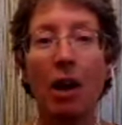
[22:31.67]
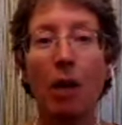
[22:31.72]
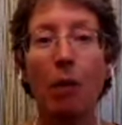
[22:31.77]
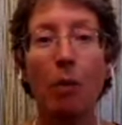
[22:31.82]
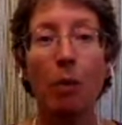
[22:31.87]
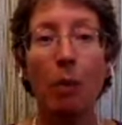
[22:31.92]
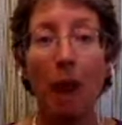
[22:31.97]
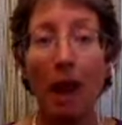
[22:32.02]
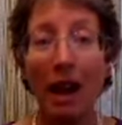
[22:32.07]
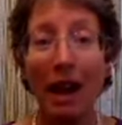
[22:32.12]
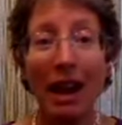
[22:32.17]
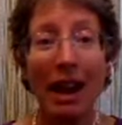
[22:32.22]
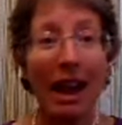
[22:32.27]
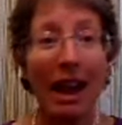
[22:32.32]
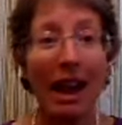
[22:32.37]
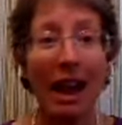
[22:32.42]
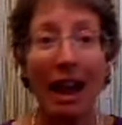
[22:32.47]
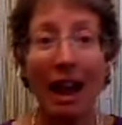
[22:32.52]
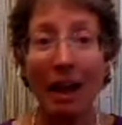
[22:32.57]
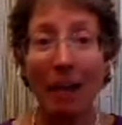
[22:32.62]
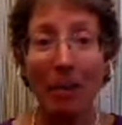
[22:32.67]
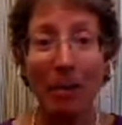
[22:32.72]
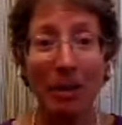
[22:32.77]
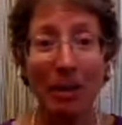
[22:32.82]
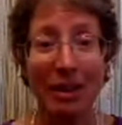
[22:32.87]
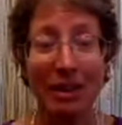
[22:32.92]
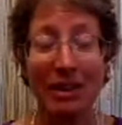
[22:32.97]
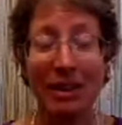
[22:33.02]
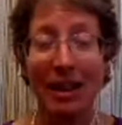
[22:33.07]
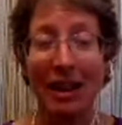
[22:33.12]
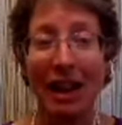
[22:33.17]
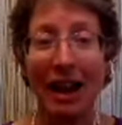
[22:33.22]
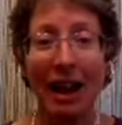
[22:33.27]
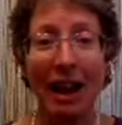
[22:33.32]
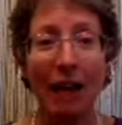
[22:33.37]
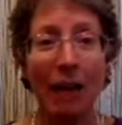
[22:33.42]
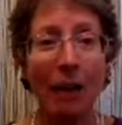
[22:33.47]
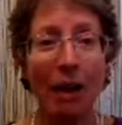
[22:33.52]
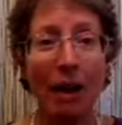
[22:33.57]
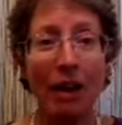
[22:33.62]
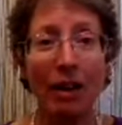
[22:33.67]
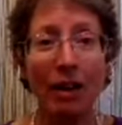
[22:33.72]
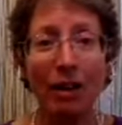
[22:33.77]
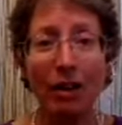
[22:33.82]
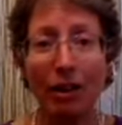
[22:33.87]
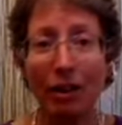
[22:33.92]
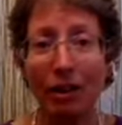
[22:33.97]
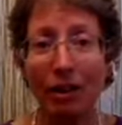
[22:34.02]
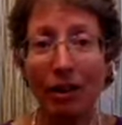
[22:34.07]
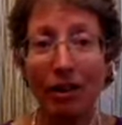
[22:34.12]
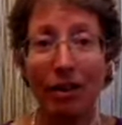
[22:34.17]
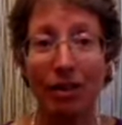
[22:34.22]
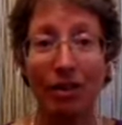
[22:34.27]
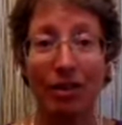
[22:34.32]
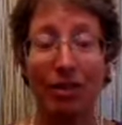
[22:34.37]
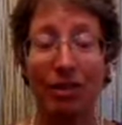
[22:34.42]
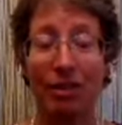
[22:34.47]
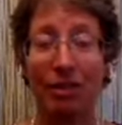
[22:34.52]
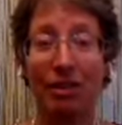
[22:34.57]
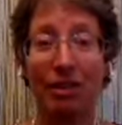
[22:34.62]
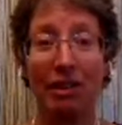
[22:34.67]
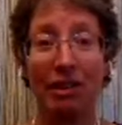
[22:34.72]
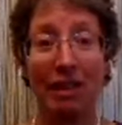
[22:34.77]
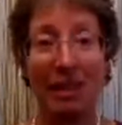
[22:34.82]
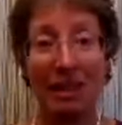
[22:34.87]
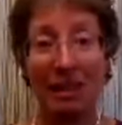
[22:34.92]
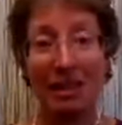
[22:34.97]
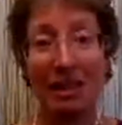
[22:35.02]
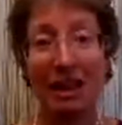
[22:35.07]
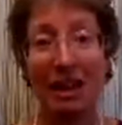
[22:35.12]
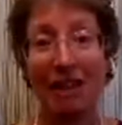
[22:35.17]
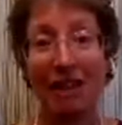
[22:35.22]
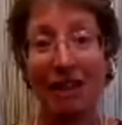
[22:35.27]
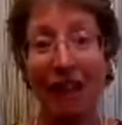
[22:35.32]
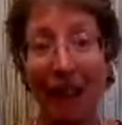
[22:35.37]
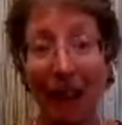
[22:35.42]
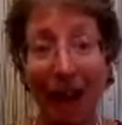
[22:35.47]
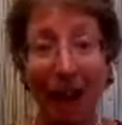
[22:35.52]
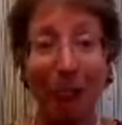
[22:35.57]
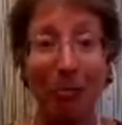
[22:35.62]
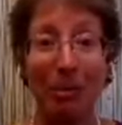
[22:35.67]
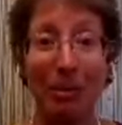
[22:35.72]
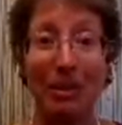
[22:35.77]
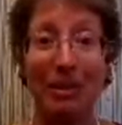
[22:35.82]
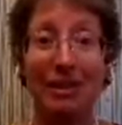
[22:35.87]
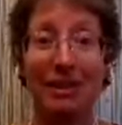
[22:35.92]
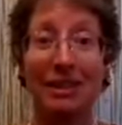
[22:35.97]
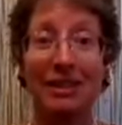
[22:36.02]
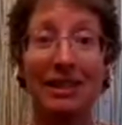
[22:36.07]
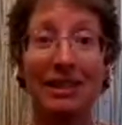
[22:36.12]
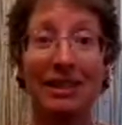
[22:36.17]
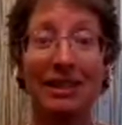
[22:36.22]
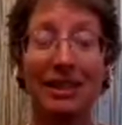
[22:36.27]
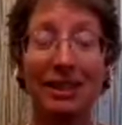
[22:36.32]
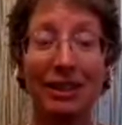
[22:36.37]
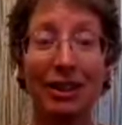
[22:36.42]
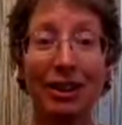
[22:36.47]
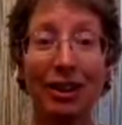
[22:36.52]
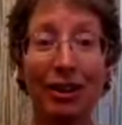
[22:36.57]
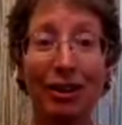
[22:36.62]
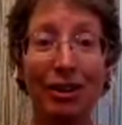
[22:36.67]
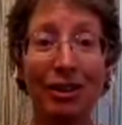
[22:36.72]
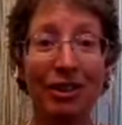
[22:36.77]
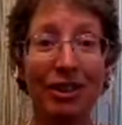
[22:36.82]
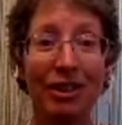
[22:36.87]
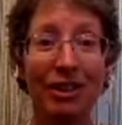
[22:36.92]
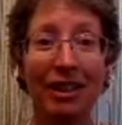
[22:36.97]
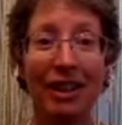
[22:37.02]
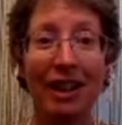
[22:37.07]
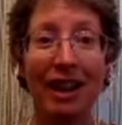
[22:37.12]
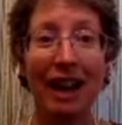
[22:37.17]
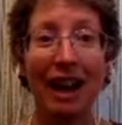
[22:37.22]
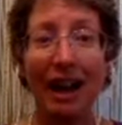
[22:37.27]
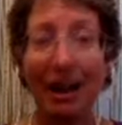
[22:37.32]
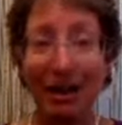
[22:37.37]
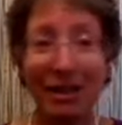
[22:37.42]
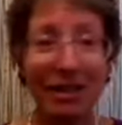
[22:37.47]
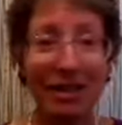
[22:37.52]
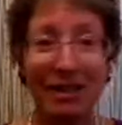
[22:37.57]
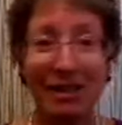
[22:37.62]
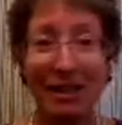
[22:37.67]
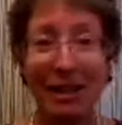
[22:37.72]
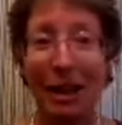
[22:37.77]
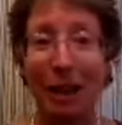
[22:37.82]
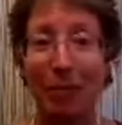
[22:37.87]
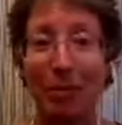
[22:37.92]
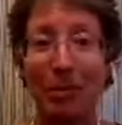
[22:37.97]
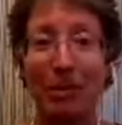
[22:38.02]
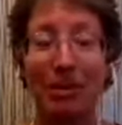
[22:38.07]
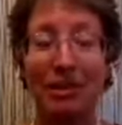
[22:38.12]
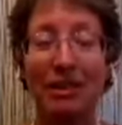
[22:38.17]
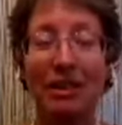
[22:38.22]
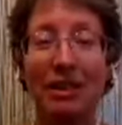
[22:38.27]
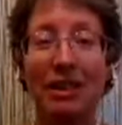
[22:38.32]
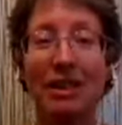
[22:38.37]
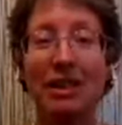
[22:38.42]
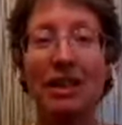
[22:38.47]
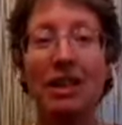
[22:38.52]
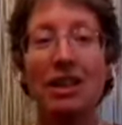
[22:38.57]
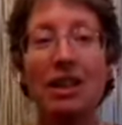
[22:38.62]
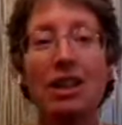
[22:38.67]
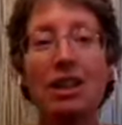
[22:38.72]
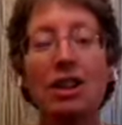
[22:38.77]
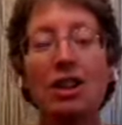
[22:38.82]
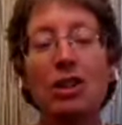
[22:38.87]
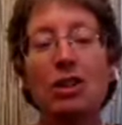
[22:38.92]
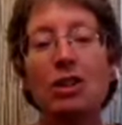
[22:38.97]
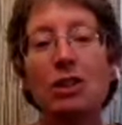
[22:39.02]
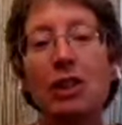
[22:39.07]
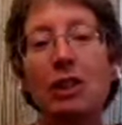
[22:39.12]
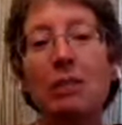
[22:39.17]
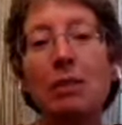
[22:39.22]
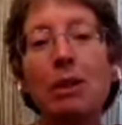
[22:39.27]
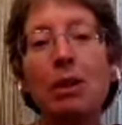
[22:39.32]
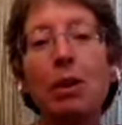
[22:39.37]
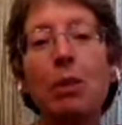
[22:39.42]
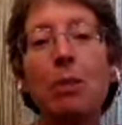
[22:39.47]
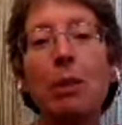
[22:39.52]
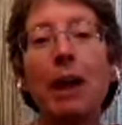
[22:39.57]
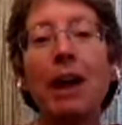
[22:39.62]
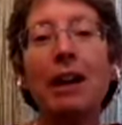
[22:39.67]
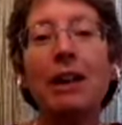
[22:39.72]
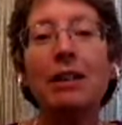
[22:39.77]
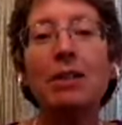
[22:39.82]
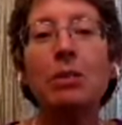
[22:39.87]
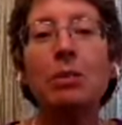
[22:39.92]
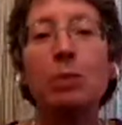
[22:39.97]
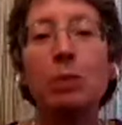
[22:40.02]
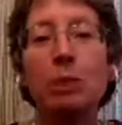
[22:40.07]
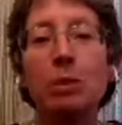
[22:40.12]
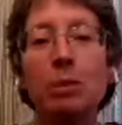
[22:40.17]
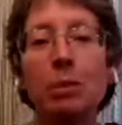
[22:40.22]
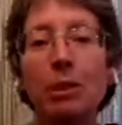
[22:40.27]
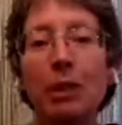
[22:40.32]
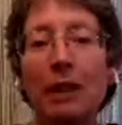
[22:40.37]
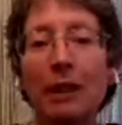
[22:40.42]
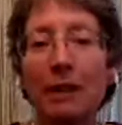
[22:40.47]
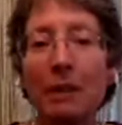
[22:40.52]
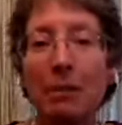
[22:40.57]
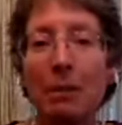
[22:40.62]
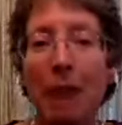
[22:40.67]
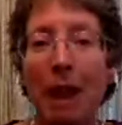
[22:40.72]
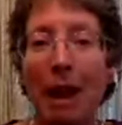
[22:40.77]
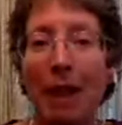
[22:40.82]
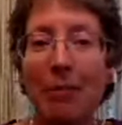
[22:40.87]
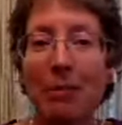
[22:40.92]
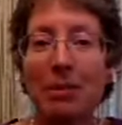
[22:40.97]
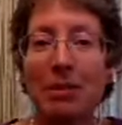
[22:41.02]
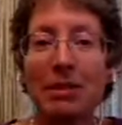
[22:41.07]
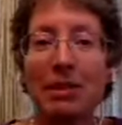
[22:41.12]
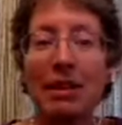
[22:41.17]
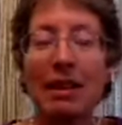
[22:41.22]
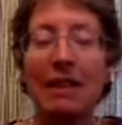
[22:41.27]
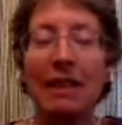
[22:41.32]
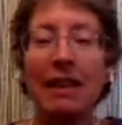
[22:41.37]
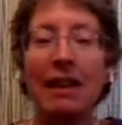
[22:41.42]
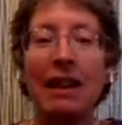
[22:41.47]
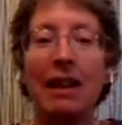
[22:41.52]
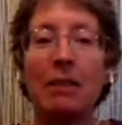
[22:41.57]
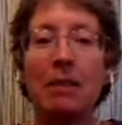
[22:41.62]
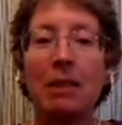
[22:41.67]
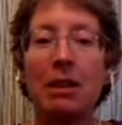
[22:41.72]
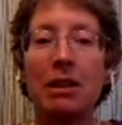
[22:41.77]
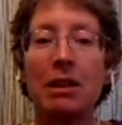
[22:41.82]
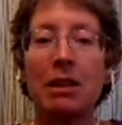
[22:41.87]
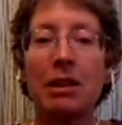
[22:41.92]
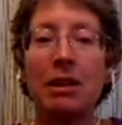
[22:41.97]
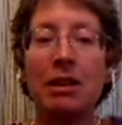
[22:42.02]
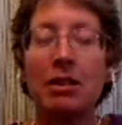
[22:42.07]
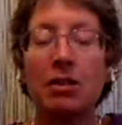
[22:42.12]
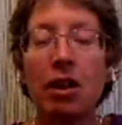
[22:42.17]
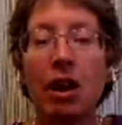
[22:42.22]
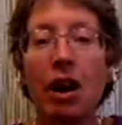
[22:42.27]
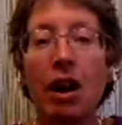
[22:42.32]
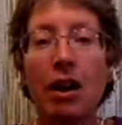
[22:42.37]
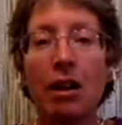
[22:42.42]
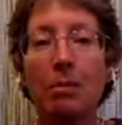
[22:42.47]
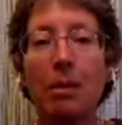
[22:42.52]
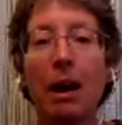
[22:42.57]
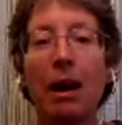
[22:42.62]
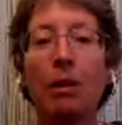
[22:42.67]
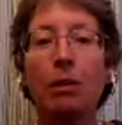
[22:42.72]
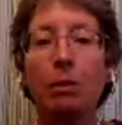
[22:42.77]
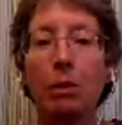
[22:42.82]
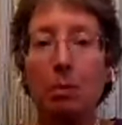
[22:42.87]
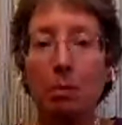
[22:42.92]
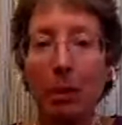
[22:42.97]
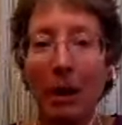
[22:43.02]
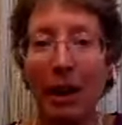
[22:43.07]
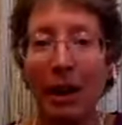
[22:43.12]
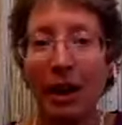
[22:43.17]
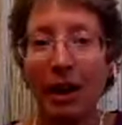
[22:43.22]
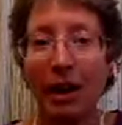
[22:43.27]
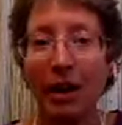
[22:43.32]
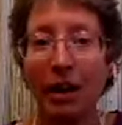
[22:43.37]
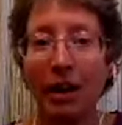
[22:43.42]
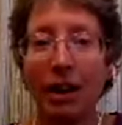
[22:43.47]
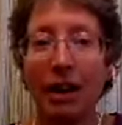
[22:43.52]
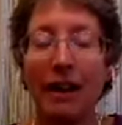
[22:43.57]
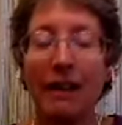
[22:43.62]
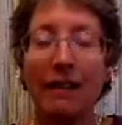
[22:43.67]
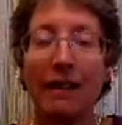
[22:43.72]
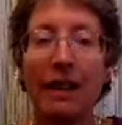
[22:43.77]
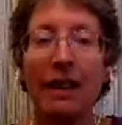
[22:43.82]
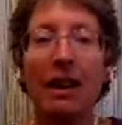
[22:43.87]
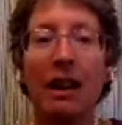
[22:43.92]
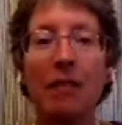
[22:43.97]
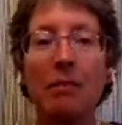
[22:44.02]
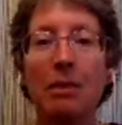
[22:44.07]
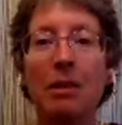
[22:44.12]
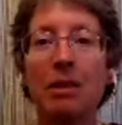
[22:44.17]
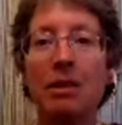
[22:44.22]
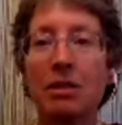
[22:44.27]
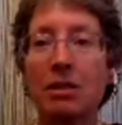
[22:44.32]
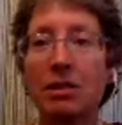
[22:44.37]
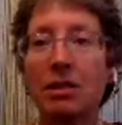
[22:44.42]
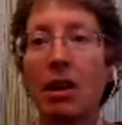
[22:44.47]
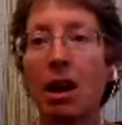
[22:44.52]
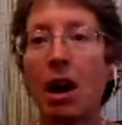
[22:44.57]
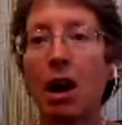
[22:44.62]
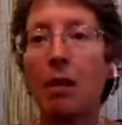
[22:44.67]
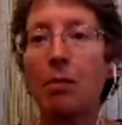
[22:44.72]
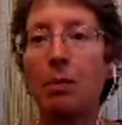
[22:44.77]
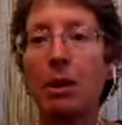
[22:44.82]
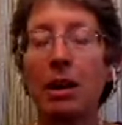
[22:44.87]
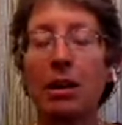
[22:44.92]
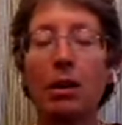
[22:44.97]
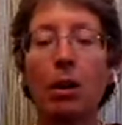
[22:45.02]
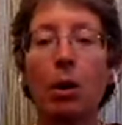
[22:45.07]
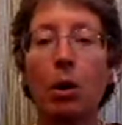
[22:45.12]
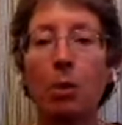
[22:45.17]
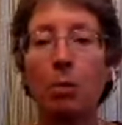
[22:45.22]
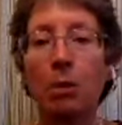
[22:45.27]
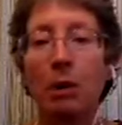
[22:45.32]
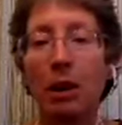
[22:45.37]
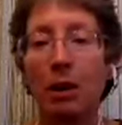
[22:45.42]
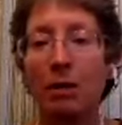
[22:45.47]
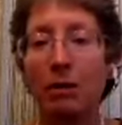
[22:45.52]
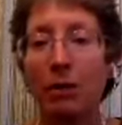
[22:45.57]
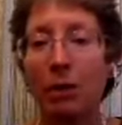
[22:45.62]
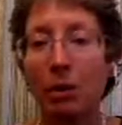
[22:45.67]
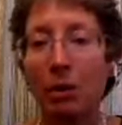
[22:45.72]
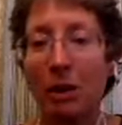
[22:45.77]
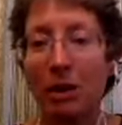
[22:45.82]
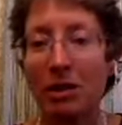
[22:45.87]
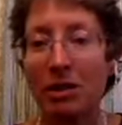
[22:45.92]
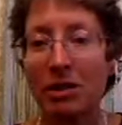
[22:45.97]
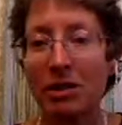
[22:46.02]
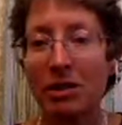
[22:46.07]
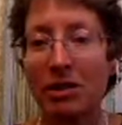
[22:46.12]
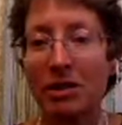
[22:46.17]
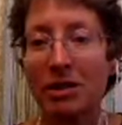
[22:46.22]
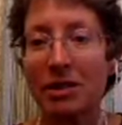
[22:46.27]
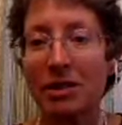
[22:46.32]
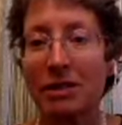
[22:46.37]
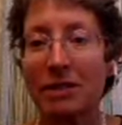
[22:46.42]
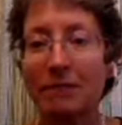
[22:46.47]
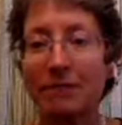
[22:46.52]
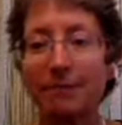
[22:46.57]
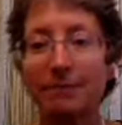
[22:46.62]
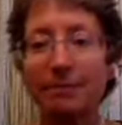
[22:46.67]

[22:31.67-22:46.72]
what happened? How on earth could this have happened? You know, how does this happen? So let me go back to Wilber and the maps, and then I'm going to talk about repair, and then I'm going to stop and open up for questions.